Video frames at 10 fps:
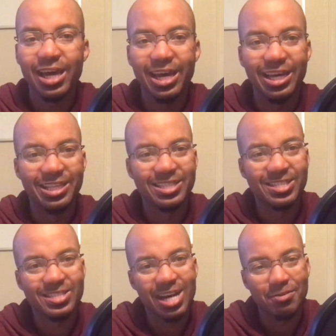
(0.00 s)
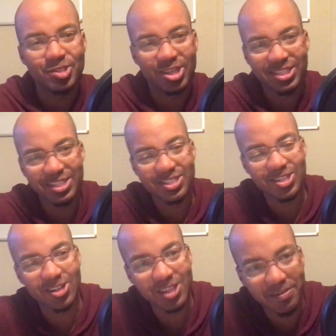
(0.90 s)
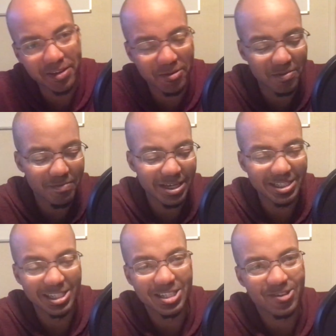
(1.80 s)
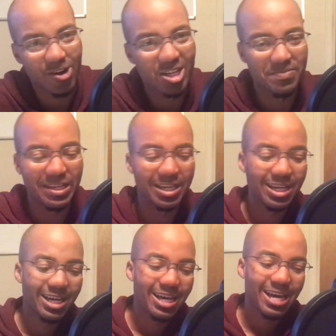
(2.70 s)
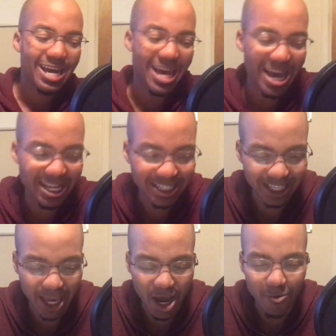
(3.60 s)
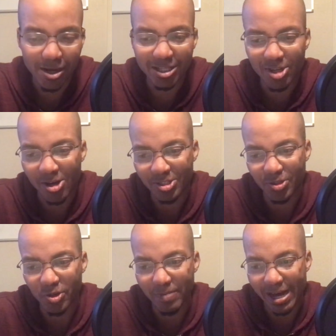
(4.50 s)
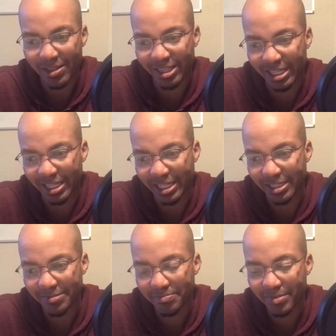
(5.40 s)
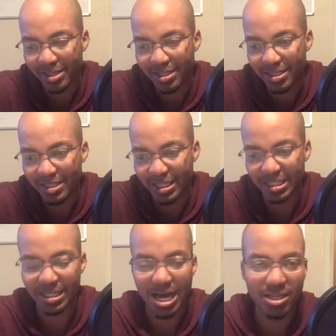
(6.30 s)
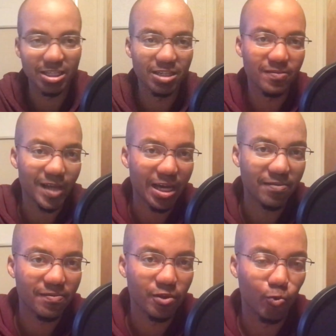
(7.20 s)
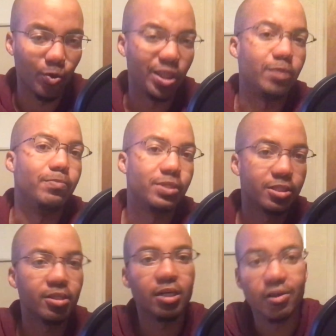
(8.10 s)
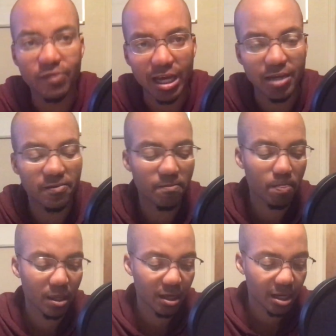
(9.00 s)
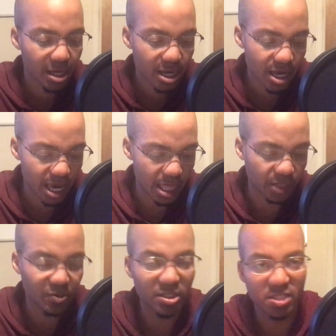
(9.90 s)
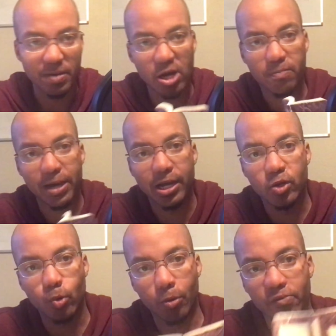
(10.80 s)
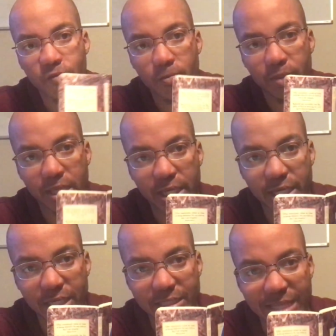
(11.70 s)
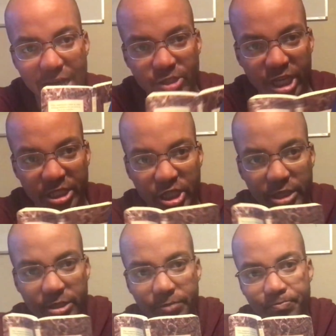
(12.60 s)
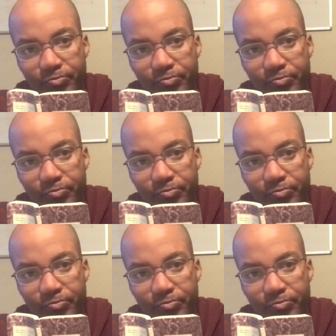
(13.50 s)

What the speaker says: Hey, this is Stop Stressing and Start Living with me, Dennis Crosby. And today I want to talk to you about the seasonality of life, the rhythms of life. And this was inspired by a quote from the Tao Te Ching.